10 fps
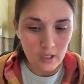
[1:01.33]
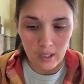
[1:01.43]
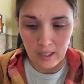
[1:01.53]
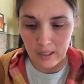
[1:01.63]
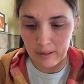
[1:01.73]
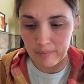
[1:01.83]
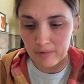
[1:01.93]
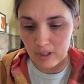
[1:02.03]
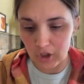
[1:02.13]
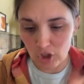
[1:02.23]

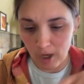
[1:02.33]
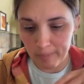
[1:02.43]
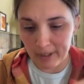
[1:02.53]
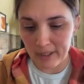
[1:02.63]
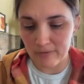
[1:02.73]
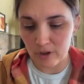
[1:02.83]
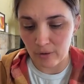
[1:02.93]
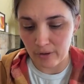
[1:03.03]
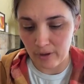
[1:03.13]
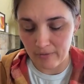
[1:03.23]
that's sharp enough to go
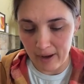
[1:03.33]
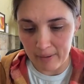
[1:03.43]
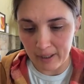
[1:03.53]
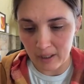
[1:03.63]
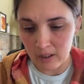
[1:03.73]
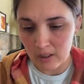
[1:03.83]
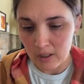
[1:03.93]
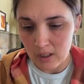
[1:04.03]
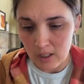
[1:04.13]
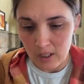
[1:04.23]
through your fabric,
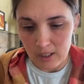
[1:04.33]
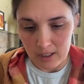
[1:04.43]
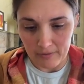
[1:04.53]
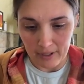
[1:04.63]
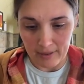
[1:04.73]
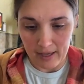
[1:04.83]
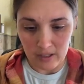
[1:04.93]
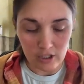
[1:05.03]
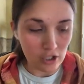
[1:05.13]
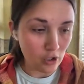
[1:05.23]
stuff like that.
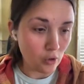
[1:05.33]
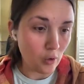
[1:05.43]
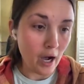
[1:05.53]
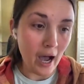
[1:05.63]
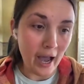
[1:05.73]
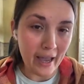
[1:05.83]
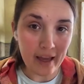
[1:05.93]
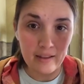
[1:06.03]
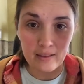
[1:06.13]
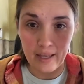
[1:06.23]
So
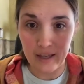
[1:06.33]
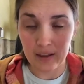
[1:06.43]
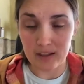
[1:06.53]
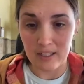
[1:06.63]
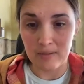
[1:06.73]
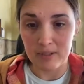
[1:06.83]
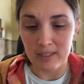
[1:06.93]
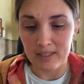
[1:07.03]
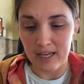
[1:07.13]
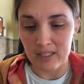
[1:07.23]
I like the DMC
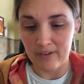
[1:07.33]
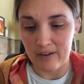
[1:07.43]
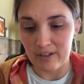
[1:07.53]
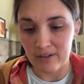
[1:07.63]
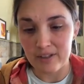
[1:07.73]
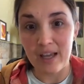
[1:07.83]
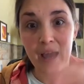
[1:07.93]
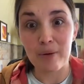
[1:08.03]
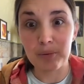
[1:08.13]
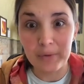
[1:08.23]
size 5 needles.
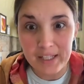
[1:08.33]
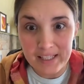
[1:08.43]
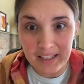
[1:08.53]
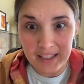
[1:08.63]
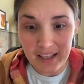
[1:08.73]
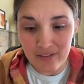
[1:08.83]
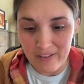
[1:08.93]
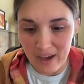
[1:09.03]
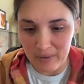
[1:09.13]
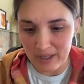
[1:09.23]
I recently
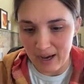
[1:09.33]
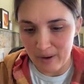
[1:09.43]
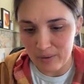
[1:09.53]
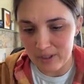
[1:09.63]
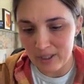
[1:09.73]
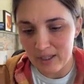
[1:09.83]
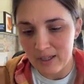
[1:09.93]
found out